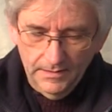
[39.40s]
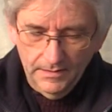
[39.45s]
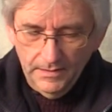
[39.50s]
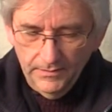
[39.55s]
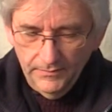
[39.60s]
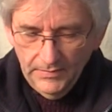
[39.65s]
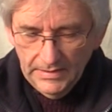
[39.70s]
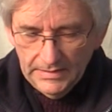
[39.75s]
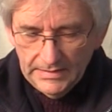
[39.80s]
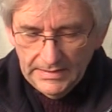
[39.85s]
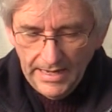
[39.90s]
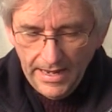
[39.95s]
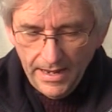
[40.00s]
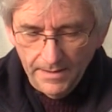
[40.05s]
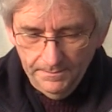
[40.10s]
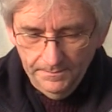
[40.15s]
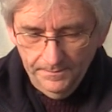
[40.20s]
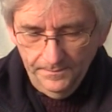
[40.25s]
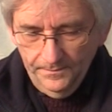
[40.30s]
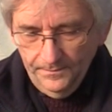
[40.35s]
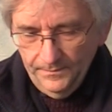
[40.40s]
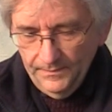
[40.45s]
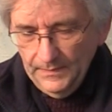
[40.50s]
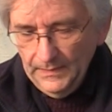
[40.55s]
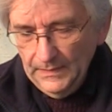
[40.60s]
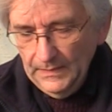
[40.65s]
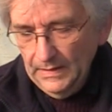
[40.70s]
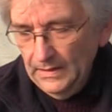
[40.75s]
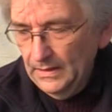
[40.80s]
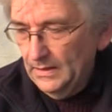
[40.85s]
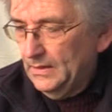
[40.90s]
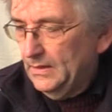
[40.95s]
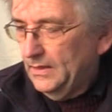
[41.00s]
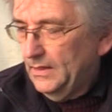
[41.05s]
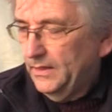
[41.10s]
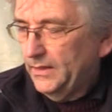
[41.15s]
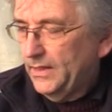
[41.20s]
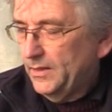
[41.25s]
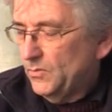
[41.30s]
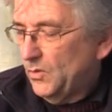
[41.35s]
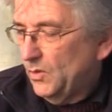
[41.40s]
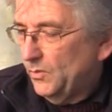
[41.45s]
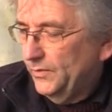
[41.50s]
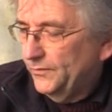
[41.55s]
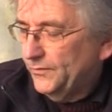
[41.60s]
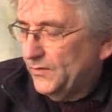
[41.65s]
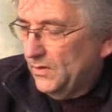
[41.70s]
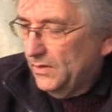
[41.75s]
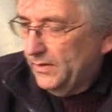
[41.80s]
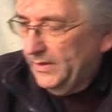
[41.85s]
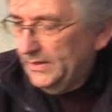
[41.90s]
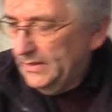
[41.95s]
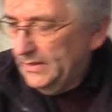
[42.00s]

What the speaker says: Give it a tap. And then what we've got